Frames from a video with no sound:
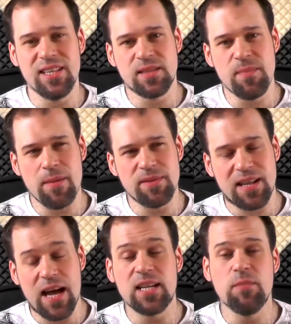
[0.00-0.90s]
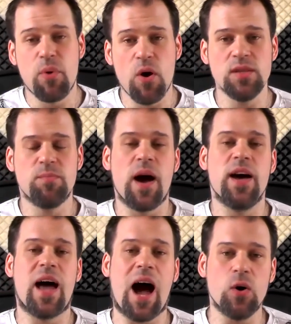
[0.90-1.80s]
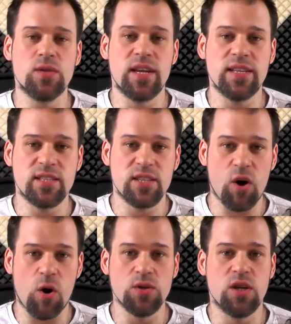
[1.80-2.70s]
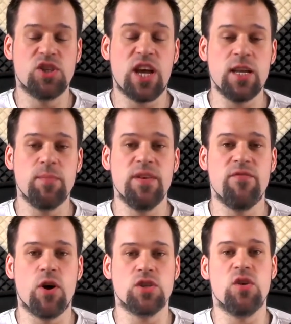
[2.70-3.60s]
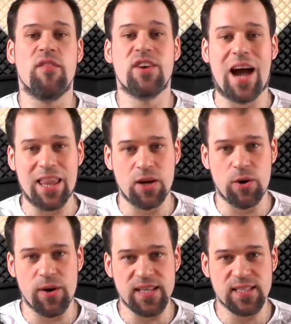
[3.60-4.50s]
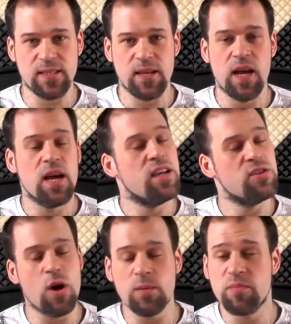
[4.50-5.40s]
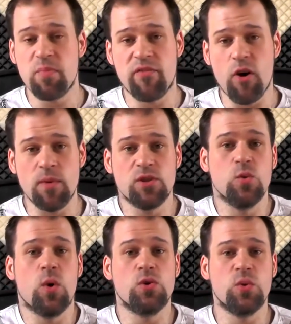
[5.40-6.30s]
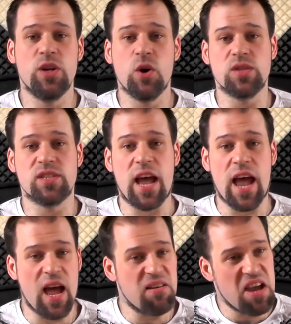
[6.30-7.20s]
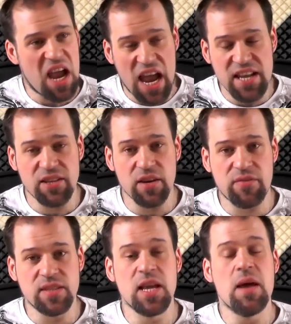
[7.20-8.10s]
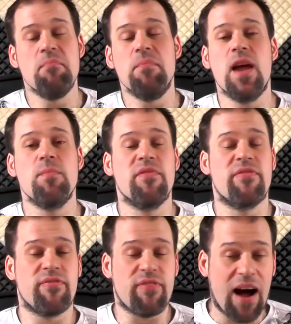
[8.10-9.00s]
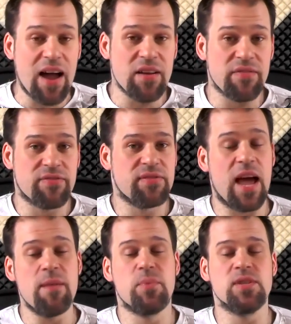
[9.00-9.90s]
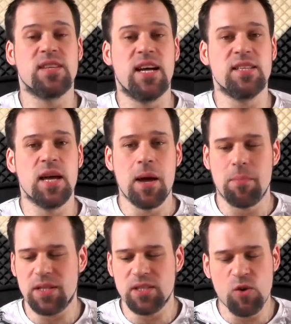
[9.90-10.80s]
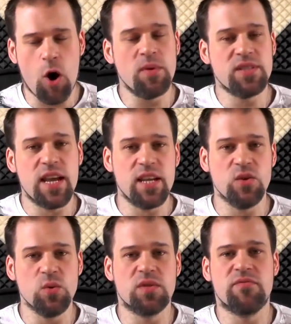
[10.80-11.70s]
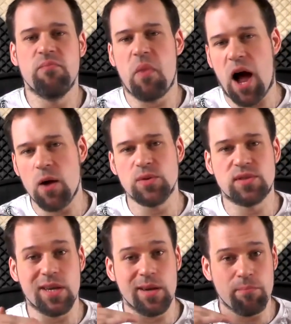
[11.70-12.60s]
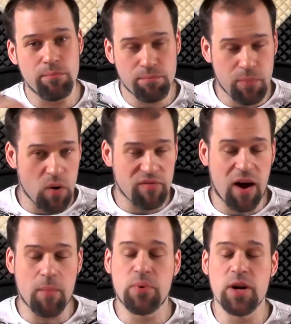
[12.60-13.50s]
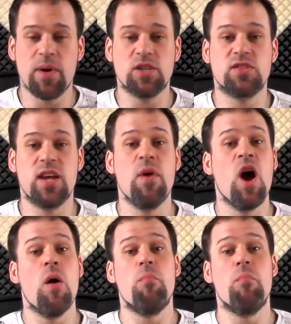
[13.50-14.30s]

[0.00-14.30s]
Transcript: is maybe slightly burdened by an outdated and older Jelly Bean version of ColorOS, in terms of performance, you won't really notice any difference, maybe 5 10%. But in normal daily use, I would say both are pretty much the same.